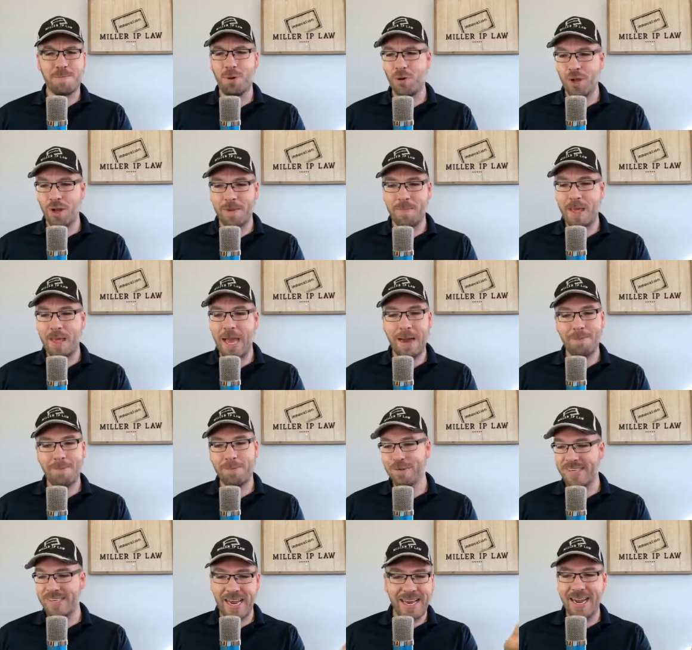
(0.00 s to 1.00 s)
pulled up the
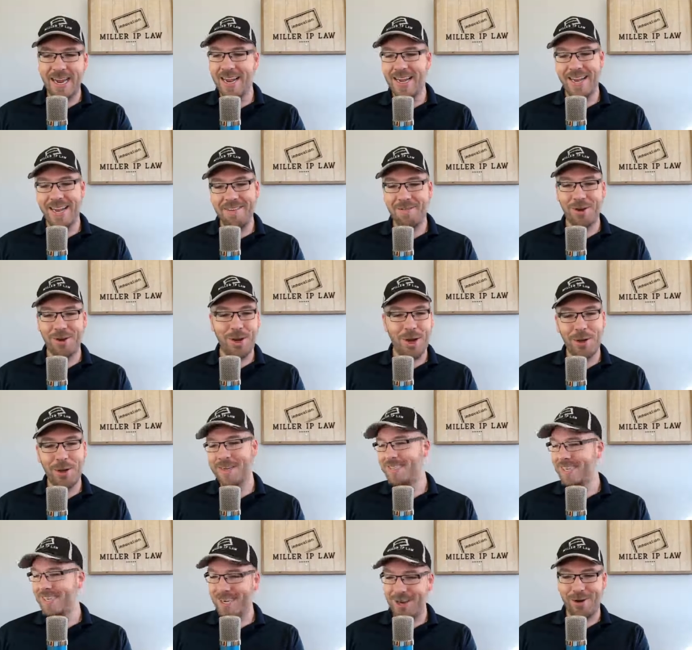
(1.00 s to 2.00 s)
Apple site and I never
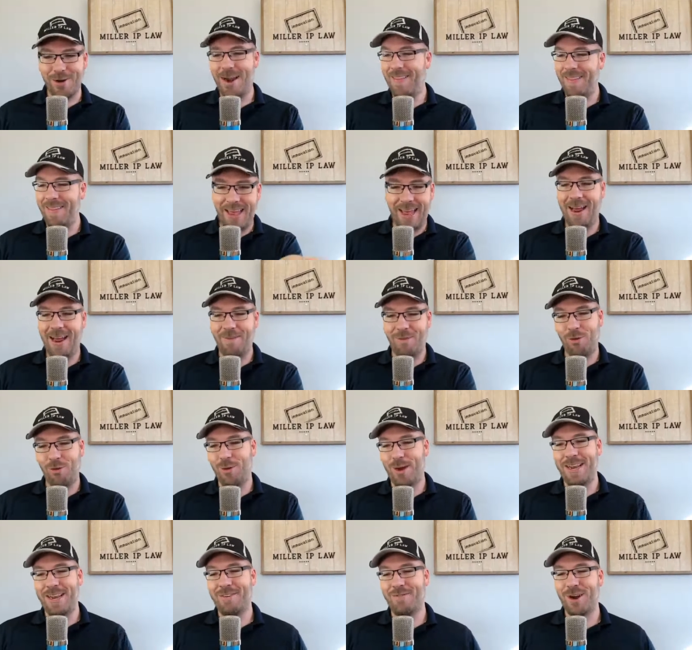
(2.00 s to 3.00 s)
noticed And You're right; they have
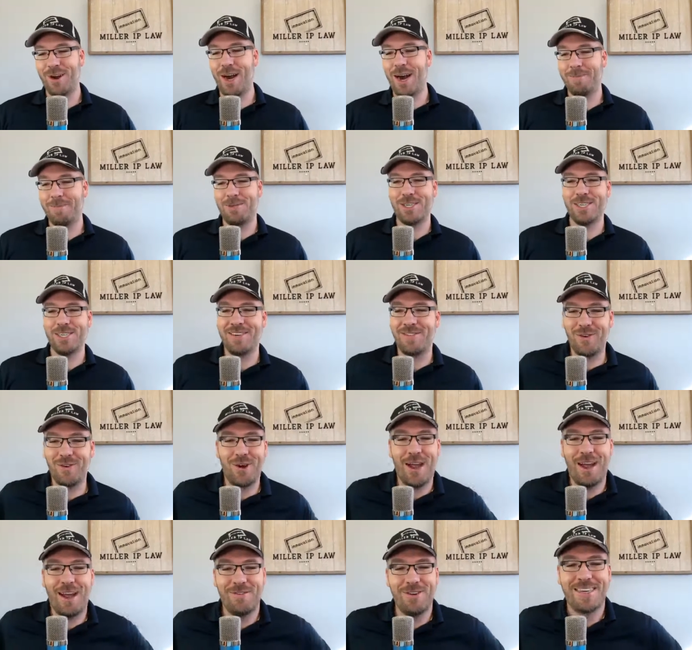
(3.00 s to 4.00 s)
three different options
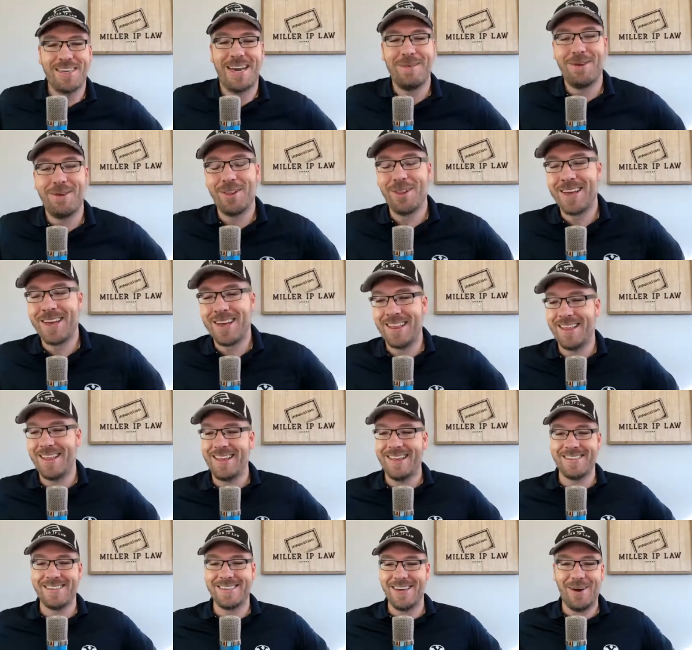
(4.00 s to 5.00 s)
for every time you look at
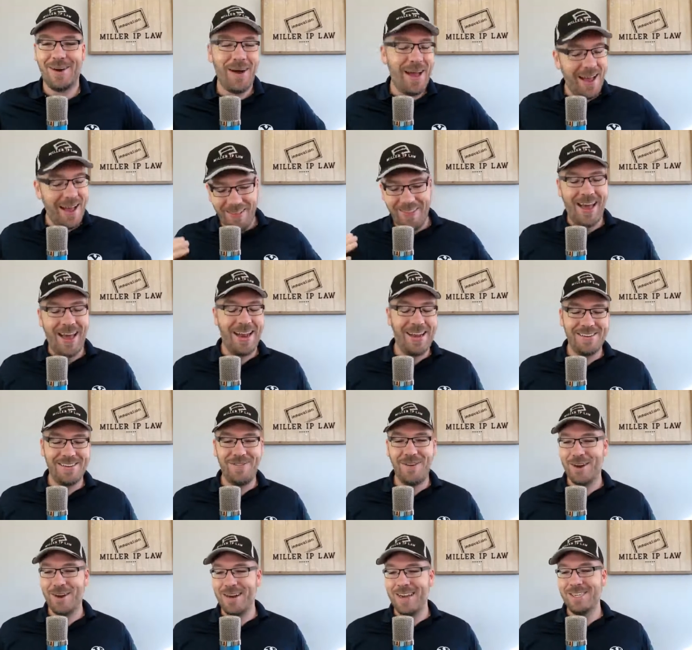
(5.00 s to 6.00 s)
these. So that is
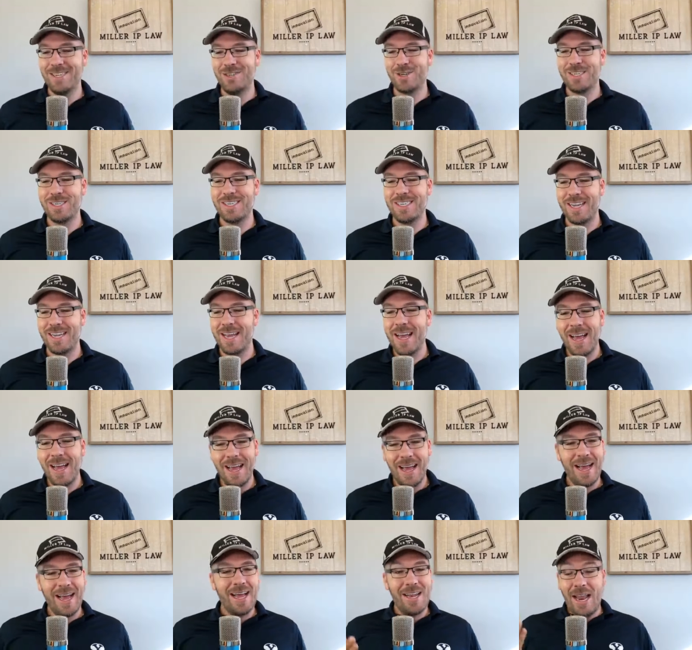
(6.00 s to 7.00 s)
very interesting.
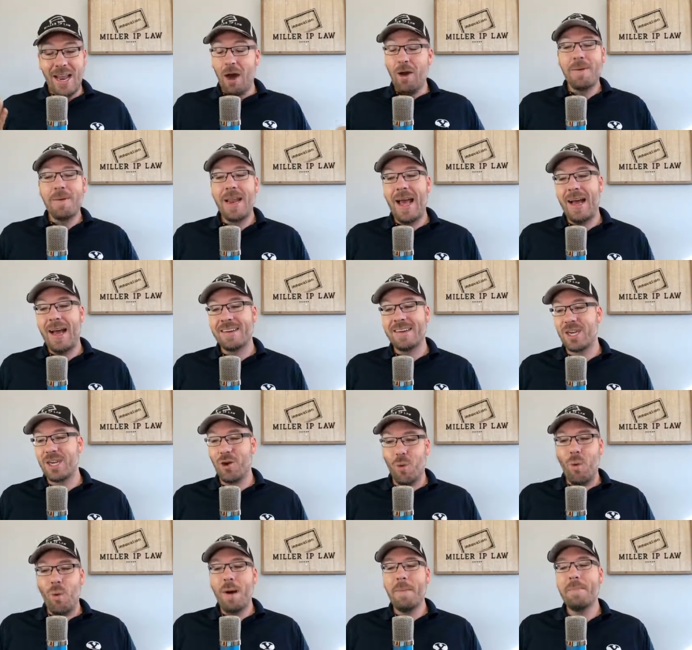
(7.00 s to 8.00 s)
Now I'm going to ask you
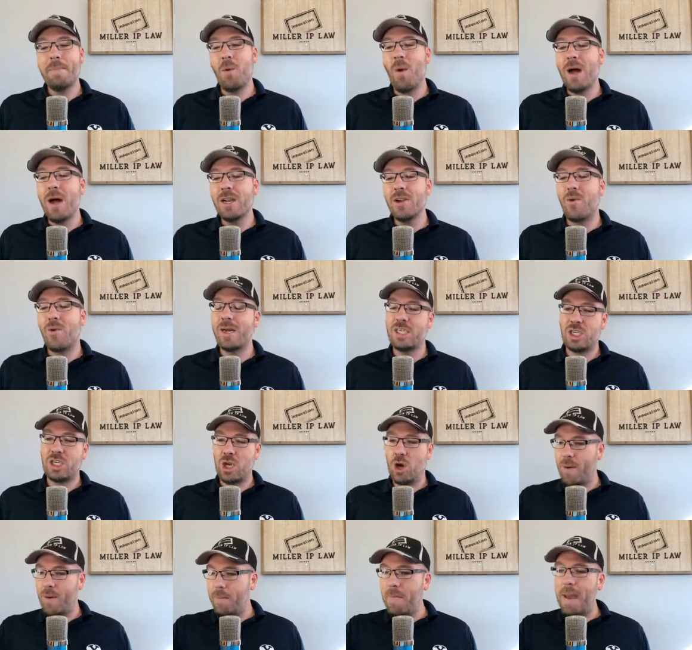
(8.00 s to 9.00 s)
one, but one question.
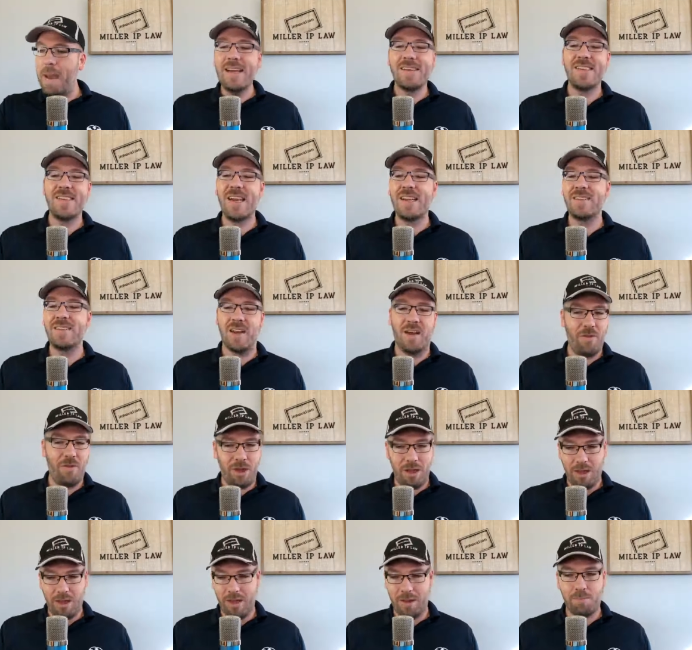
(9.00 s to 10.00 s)
So makes sense on
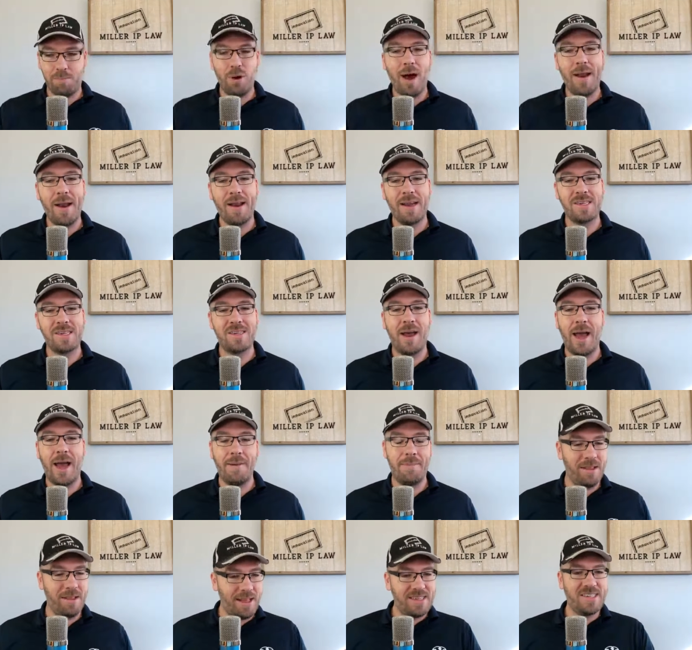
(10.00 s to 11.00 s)
the the product
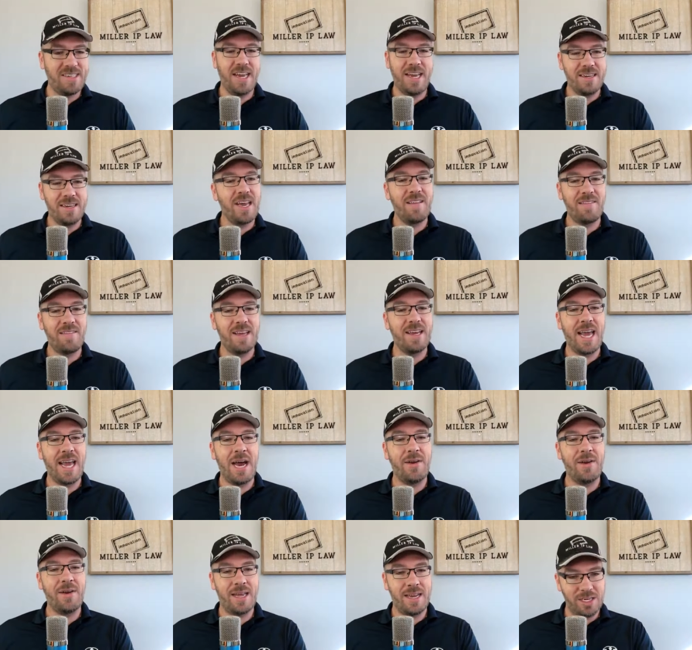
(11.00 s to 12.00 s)
side, but let's say you take the
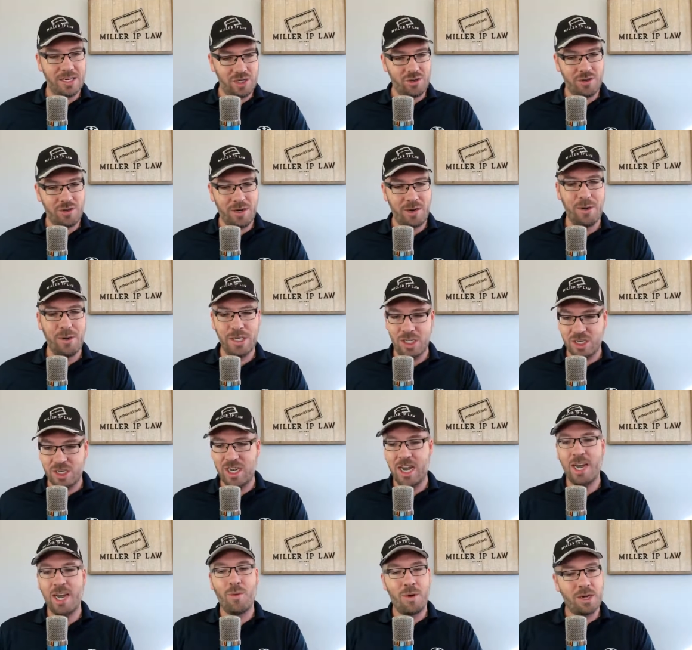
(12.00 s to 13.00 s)
accounting industry, which is
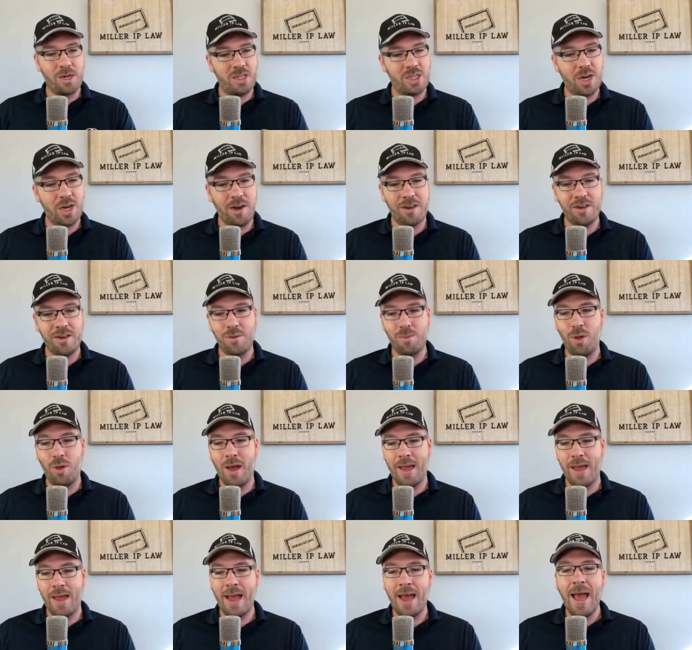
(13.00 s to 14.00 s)
kind of where you started to
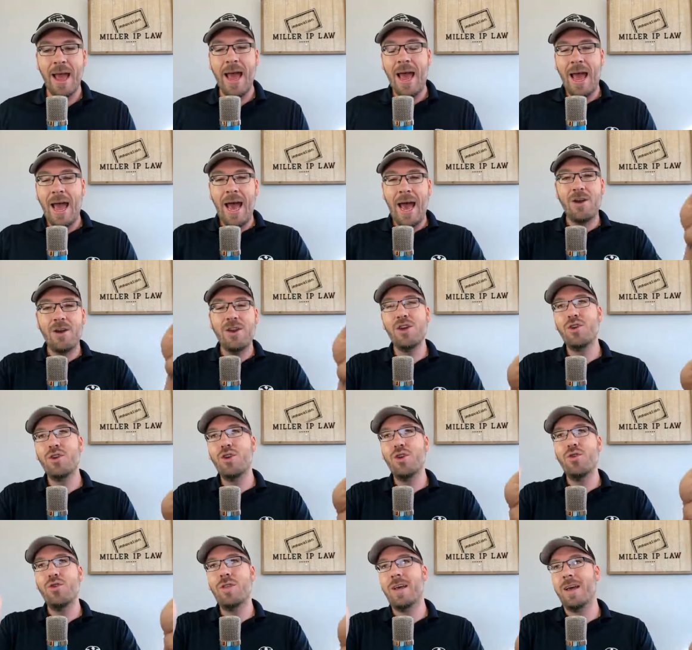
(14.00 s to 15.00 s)
apply it. How do you
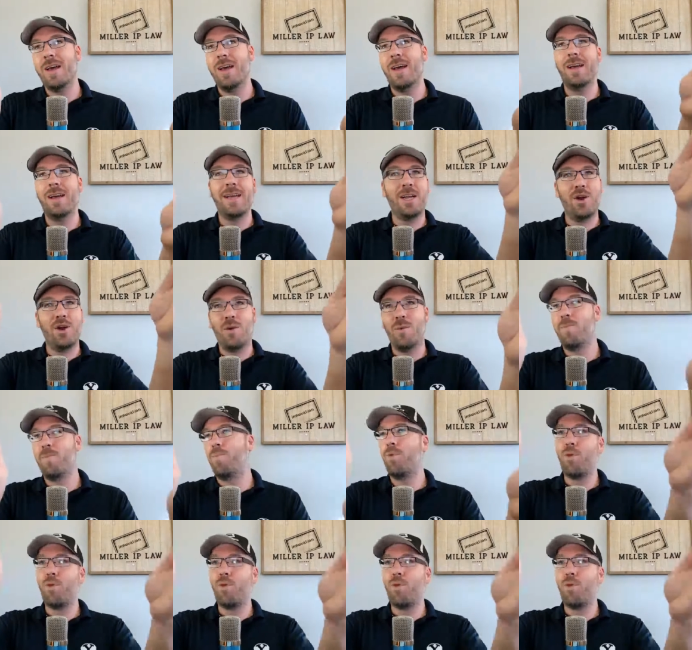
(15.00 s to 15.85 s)
do the you know